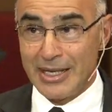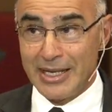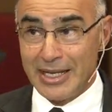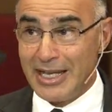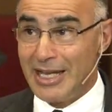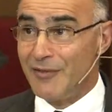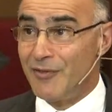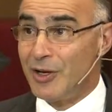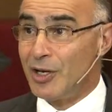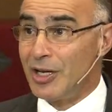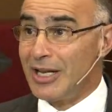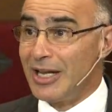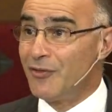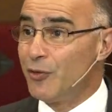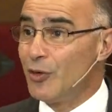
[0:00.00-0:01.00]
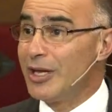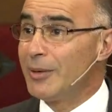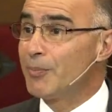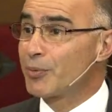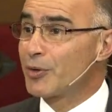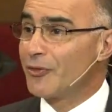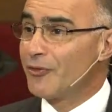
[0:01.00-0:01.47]
even if we
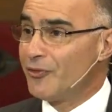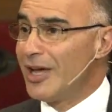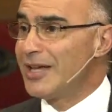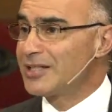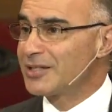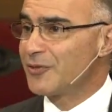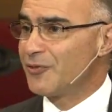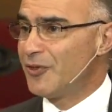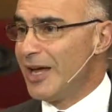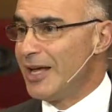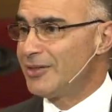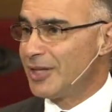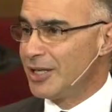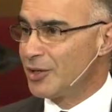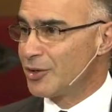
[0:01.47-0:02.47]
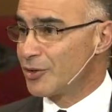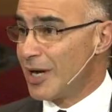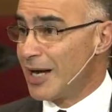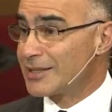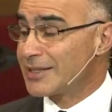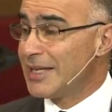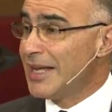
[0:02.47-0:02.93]
profess faith in
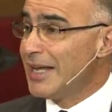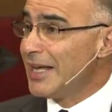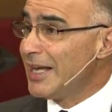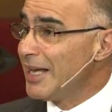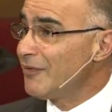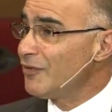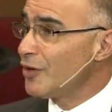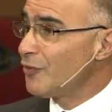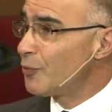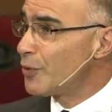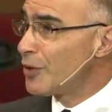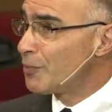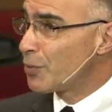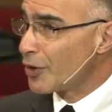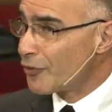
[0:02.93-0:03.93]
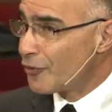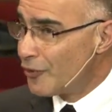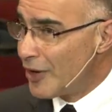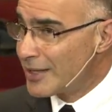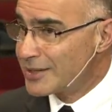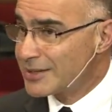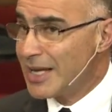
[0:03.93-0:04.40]
Christ, even if we
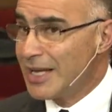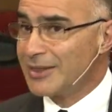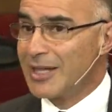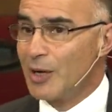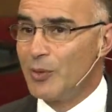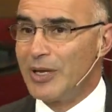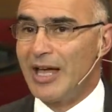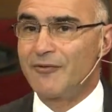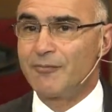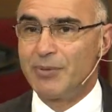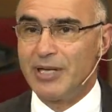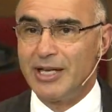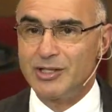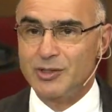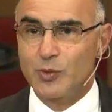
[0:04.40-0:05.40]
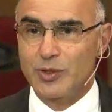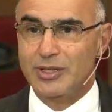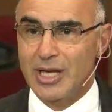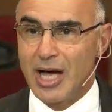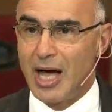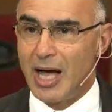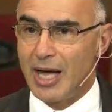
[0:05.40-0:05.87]
profess that we have peace with
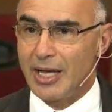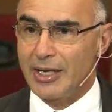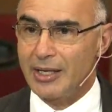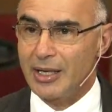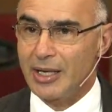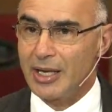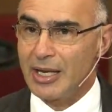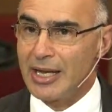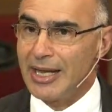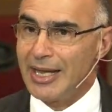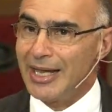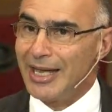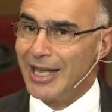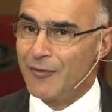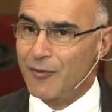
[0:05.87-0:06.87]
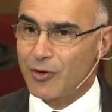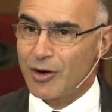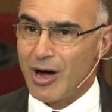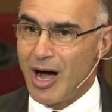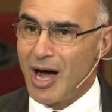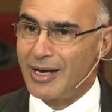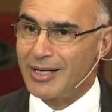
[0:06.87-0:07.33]
God, if we're
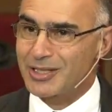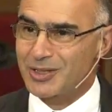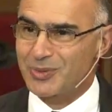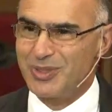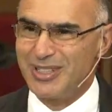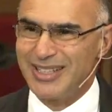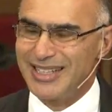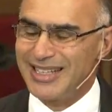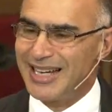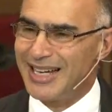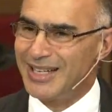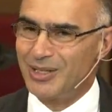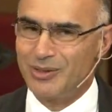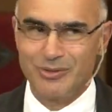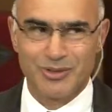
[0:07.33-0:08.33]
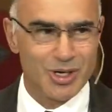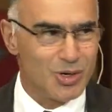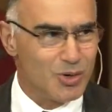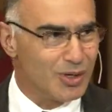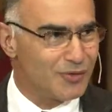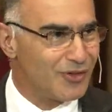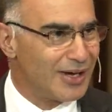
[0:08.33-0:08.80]
honest, we're like, I don't
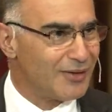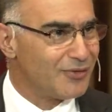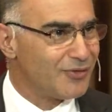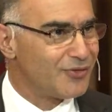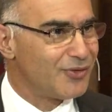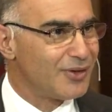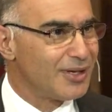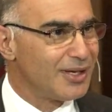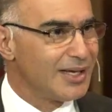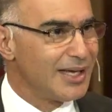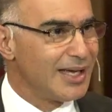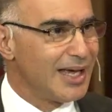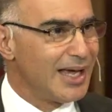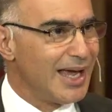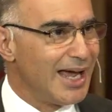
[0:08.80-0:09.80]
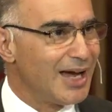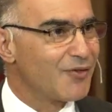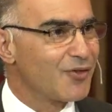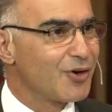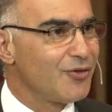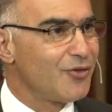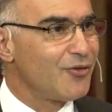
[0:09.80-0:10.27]
know if I've
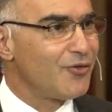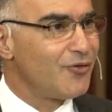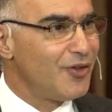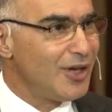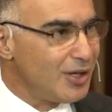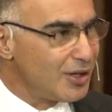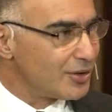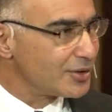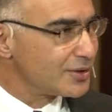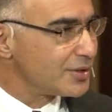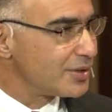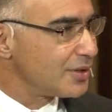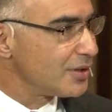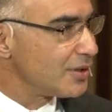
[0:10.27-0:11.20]
ever felt.